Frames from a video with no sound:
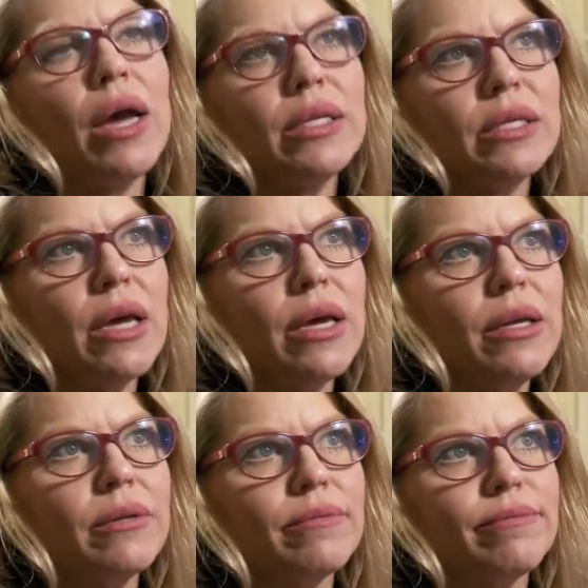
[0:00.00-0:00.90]

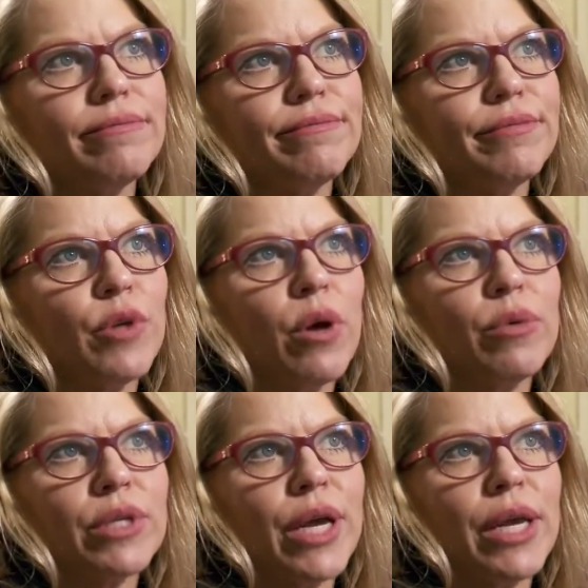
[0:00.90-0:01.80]
hindsight, do I
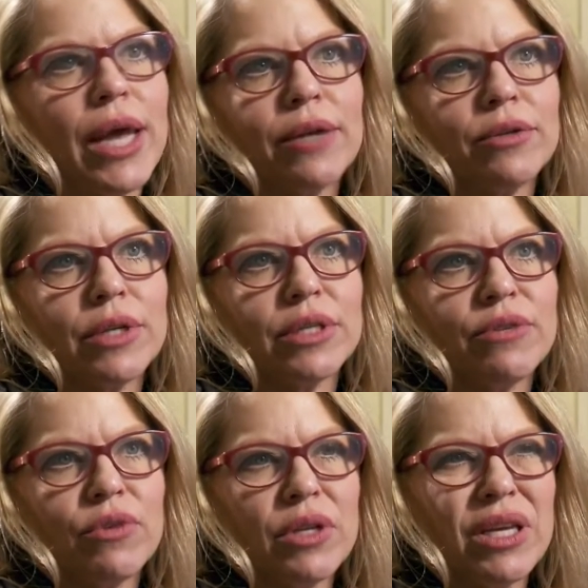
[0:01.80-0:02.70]
wish I had handled it
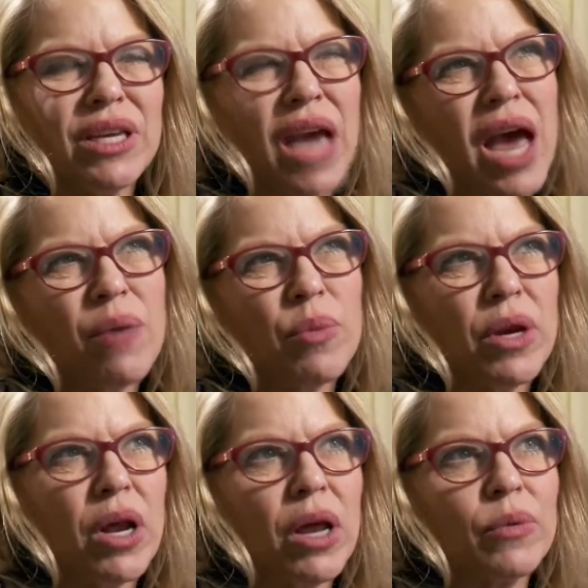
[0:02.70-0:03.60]
differently? Yeah,
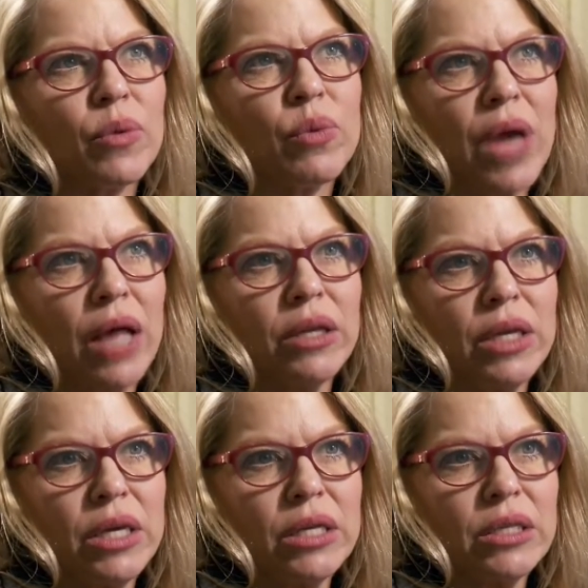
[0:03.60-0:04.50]
but the
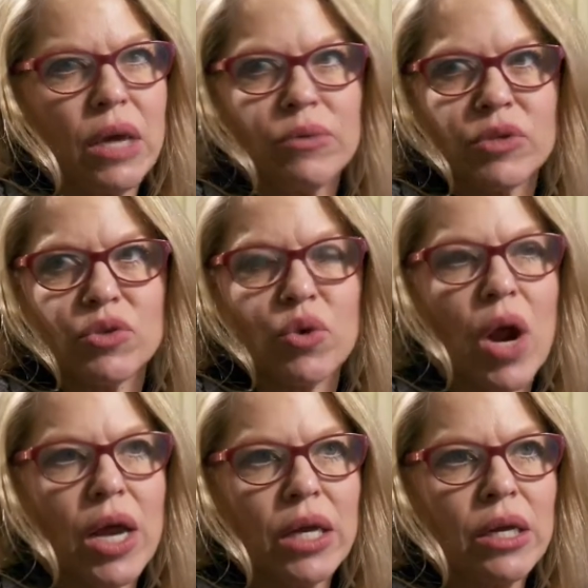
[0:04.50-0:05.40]
reality is I was
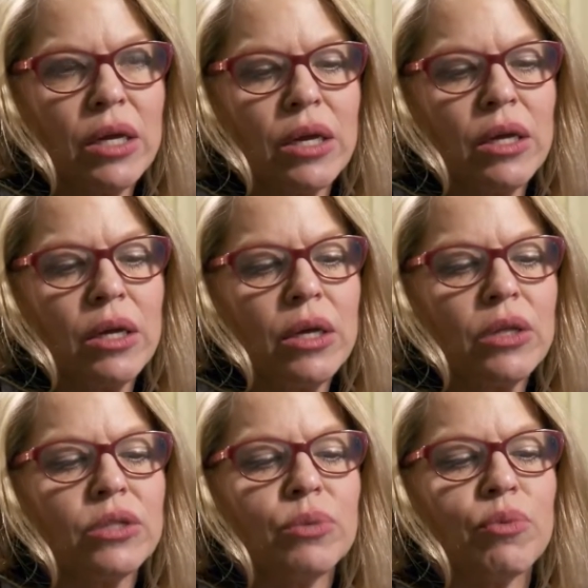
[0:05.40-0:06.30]
trying
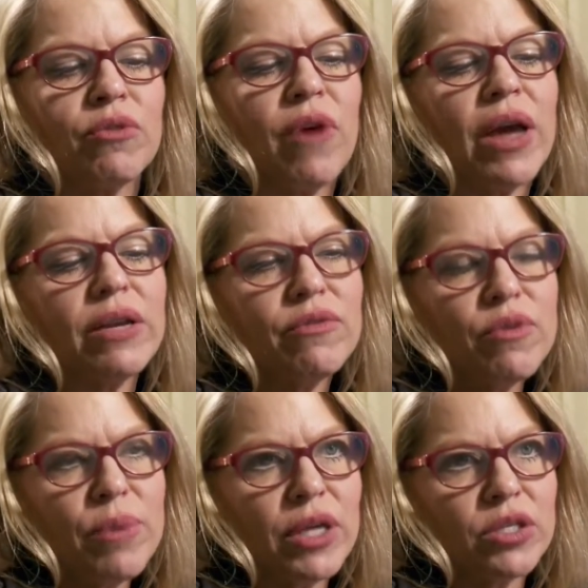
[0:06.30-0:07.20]
to provide
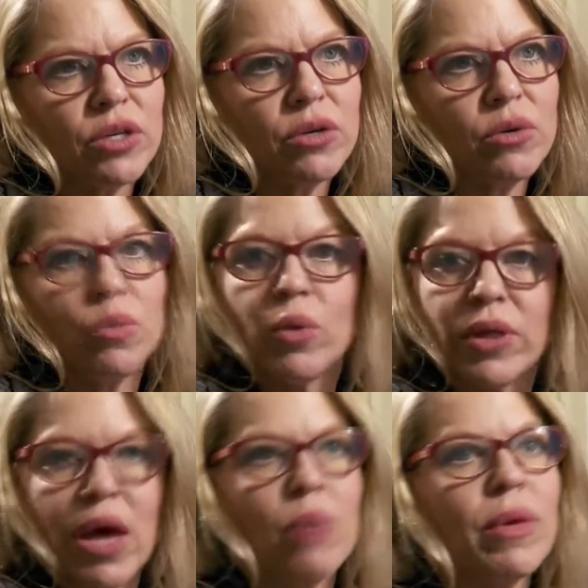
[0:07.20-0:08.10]
information
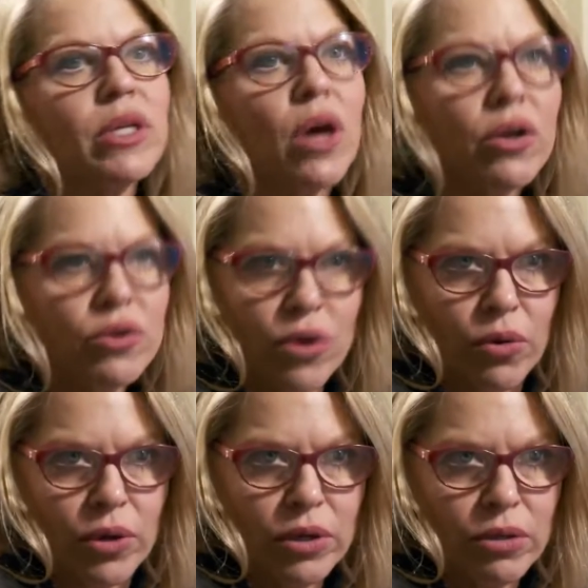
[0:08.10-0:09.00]
without my daughter
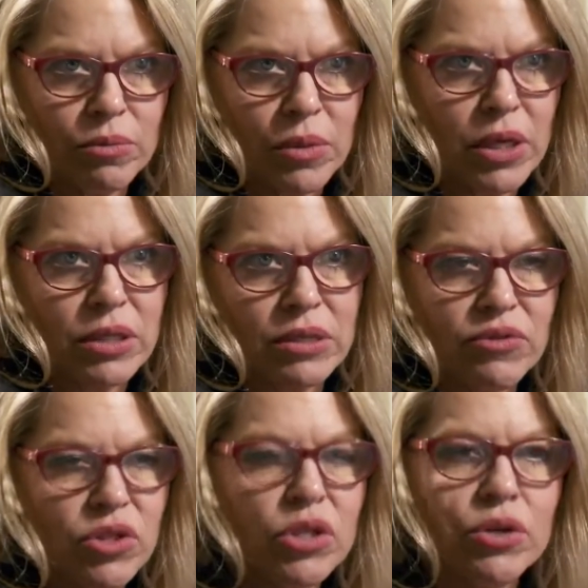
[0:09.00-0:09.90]
knowing, because if
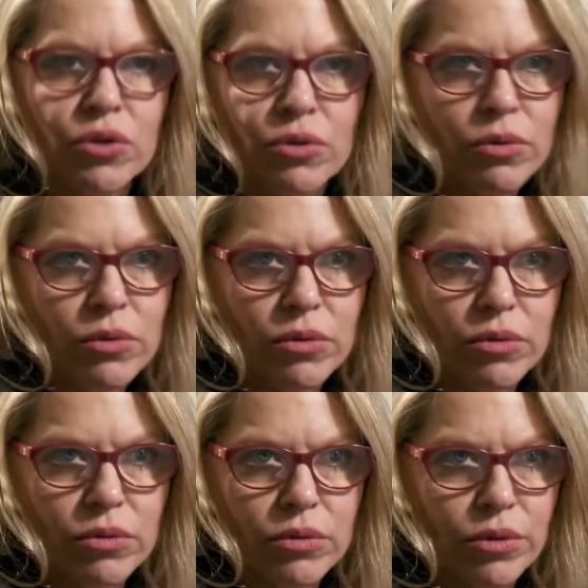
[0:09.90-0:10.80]
she knew,
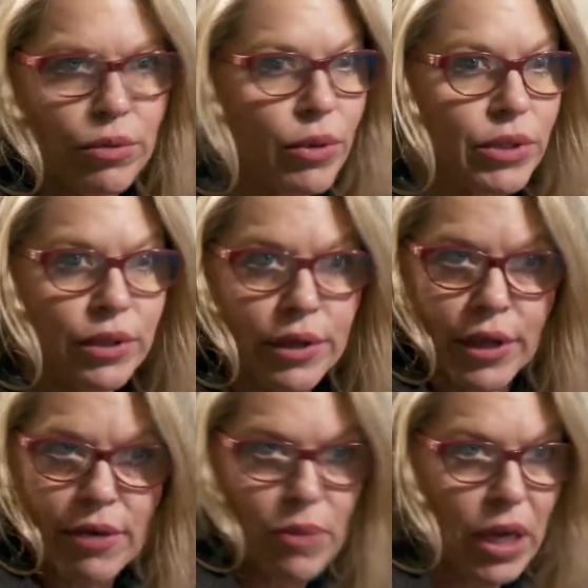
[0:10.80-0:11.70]
she wasn't going to
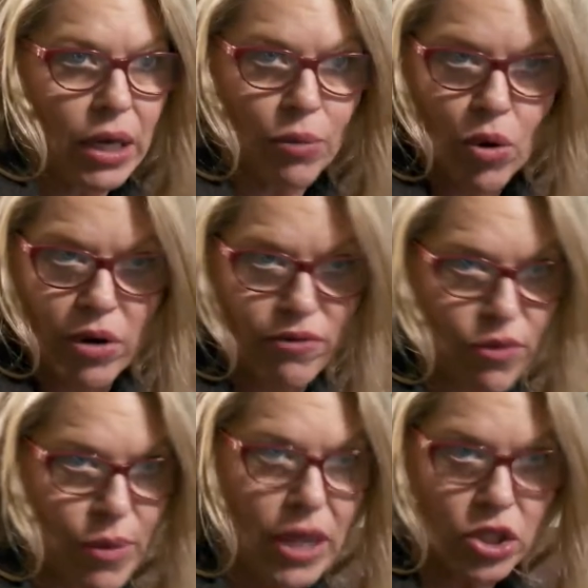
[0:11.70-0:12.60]
give me any more
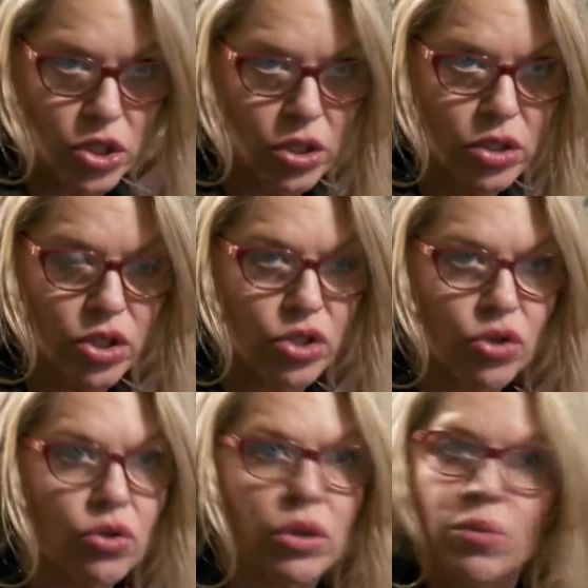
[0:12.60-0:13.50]
information. She
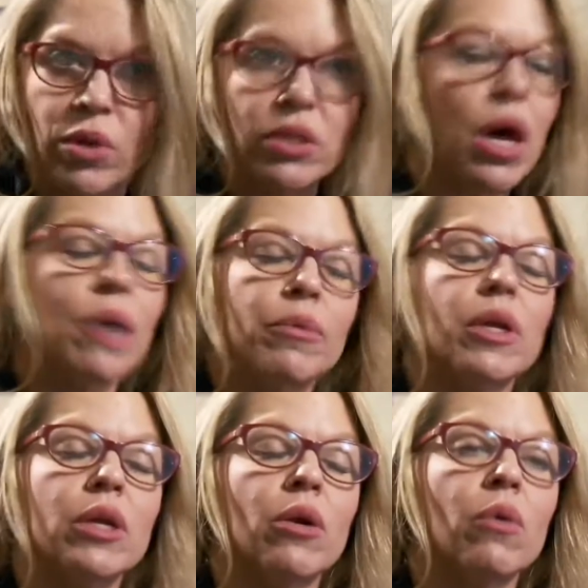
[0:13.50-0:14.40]
certainly was. I'm,
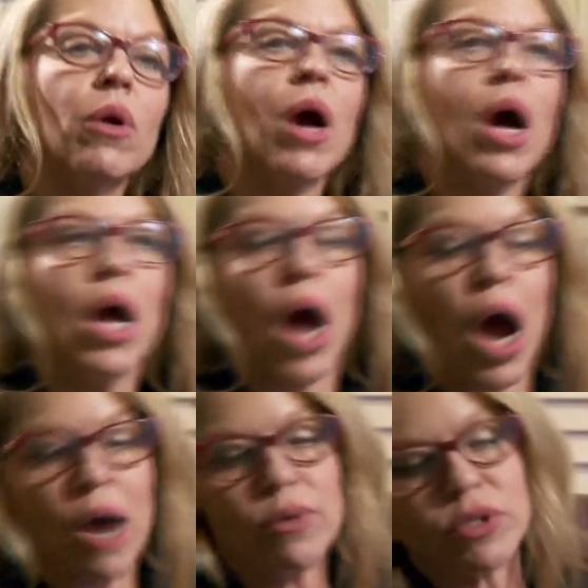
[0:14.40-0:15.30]
you know,
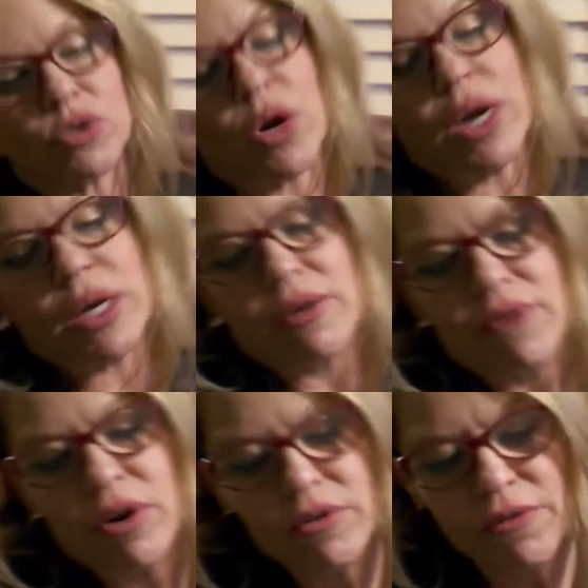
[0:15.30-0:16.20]
I was treading a
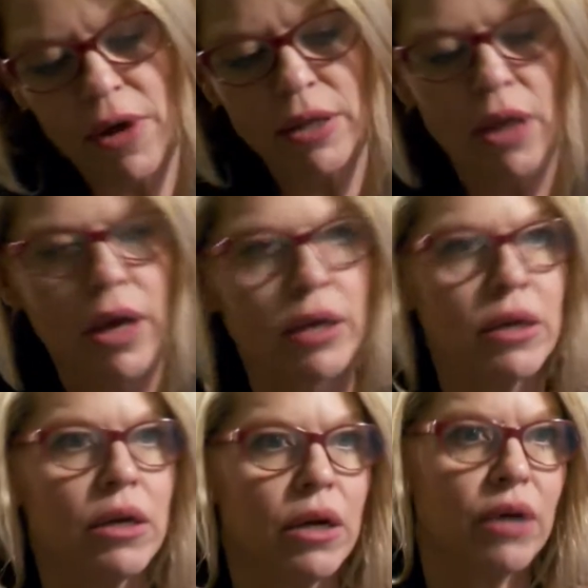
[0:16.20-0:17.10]
very fine line
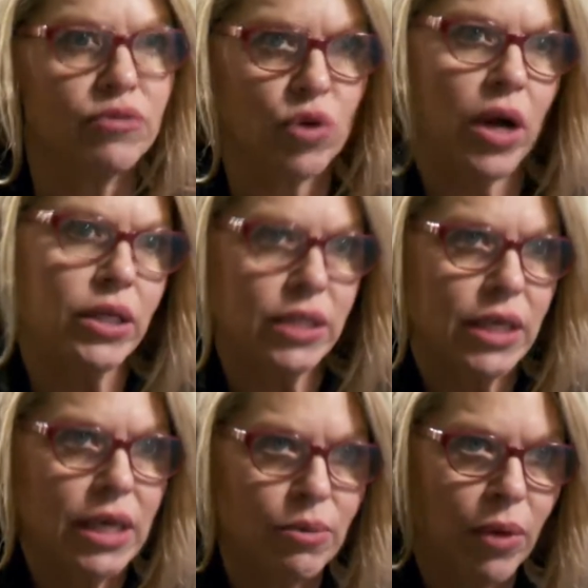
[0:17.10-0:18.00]
of trying to
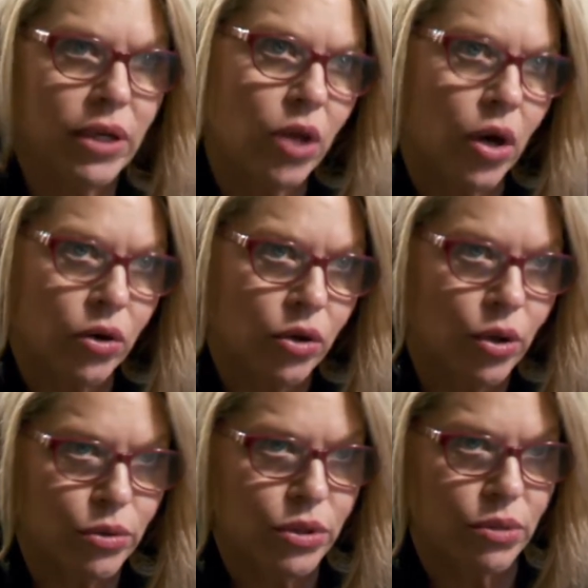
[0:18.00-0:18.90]
keep my daughter
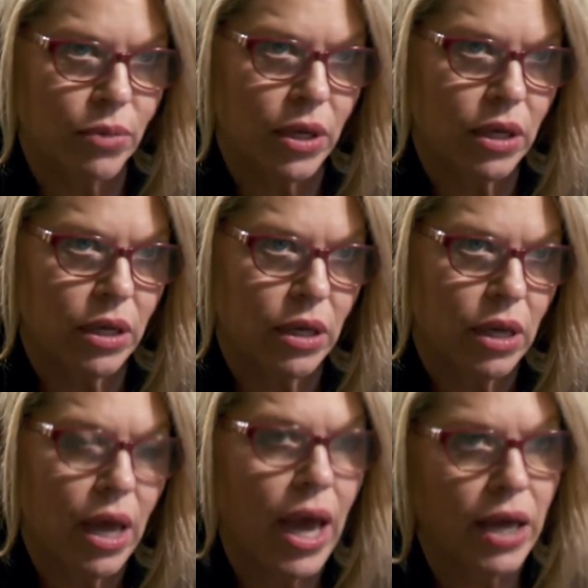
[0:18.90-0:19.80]
close to me
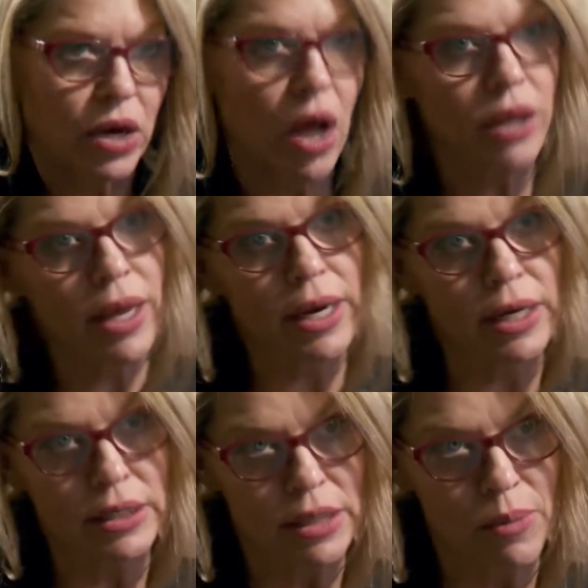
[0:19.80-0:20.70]
and not
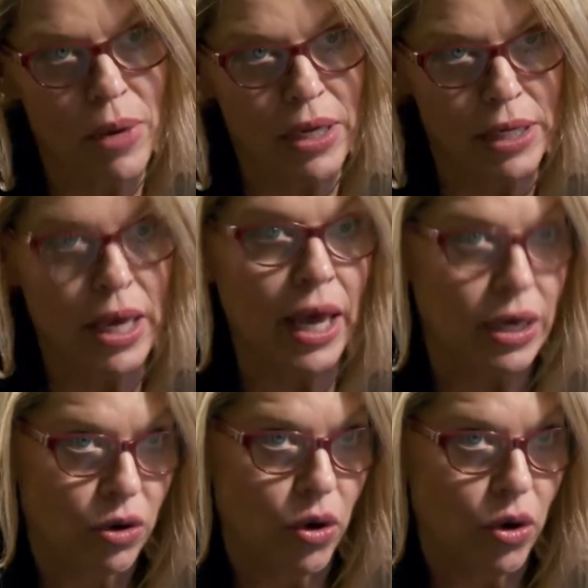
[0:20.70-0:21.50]
letting somebody get